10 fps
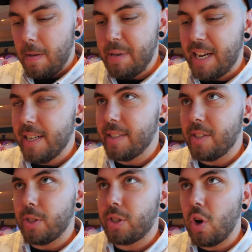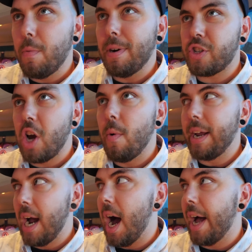because there's so much
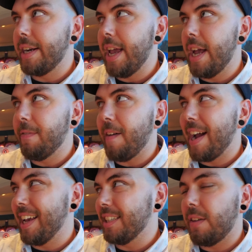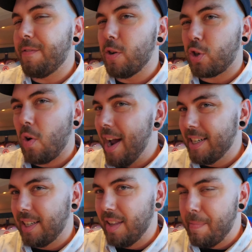going on and if i guess if you're
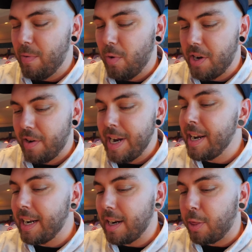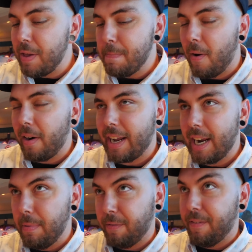trying to limit what you're eating at a theme park
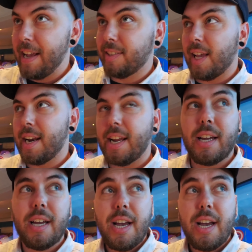at a buffet setting